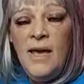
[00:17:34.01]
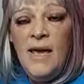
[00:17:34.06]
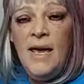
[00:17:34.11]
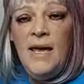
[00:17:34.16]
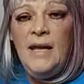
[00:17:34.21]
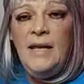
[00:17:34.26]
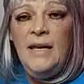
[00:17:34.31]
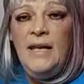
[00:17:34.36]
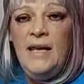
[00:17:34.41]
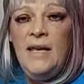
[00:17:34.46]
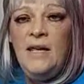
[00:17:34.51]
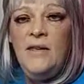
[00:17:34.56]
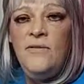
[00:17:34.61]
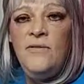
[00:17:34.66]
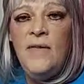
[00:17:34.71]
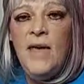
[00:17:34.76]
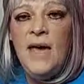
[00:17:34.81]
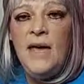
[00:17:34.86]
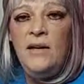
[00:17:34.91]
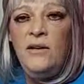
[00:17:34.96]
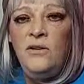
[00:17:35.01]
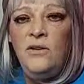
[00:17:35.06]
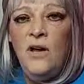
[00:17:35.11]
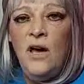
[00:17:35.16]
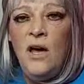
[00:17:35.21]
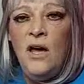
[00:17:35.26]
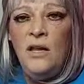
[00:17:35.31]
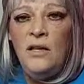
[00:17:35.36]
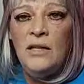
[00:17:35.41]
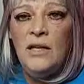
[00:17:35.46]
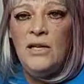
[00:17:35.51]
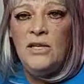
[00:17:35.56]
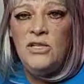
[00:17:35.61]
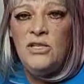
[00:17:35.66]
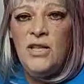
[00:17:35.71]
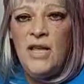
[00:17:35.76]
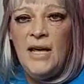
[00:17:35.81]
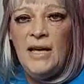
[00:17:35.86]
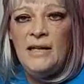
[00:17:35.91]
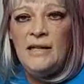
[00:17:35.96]
and in that knowledge,
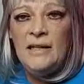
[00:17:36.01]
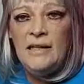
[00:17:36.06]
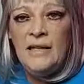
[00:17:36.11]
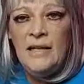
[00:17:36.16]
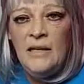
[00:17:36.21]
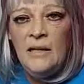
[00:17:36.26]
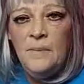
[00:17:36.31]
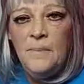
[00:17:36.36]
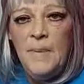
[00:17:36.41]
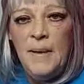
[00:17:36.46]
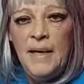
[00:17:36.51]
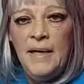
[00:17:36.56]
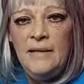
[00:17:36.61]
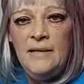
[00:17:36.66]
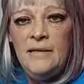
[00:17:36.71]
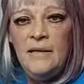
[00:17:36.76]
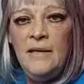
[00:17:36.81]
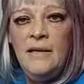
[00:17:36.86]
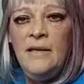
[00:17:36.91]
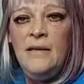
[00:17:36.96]
that little bit